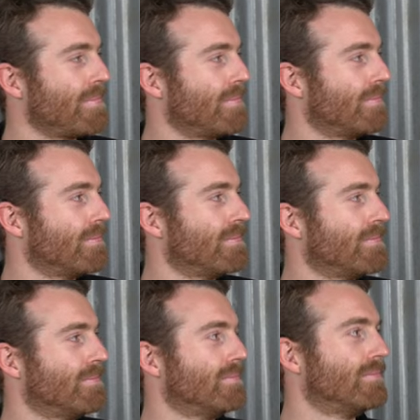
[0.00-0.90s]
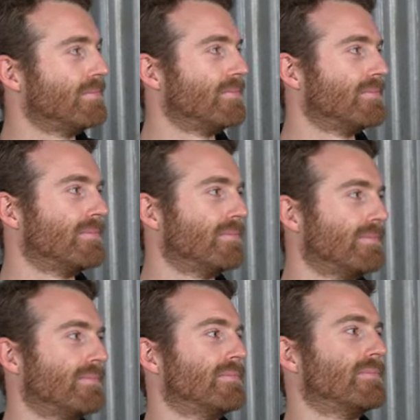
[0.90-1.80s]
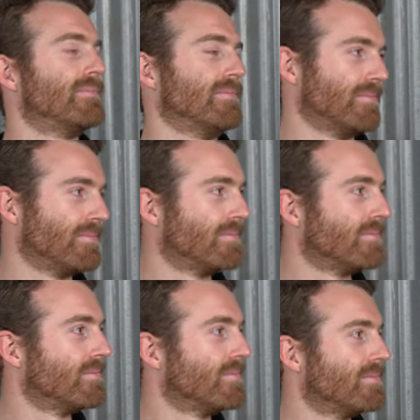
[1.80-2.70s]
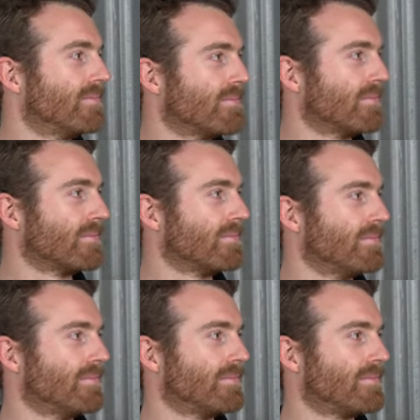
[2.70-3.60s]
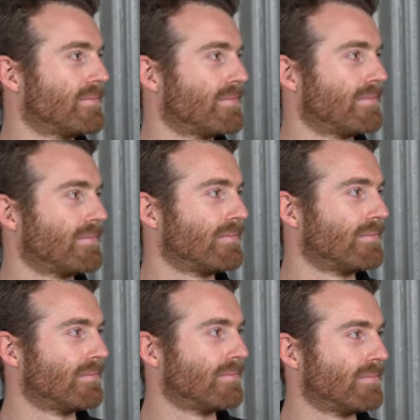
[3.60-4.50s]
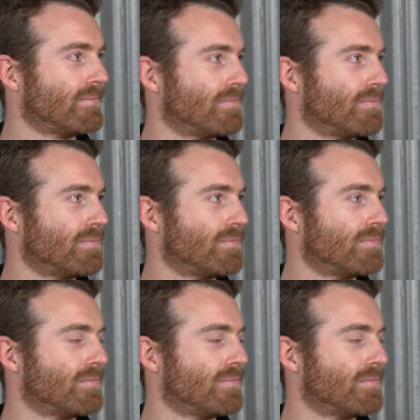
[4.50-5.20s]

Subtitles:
(silent)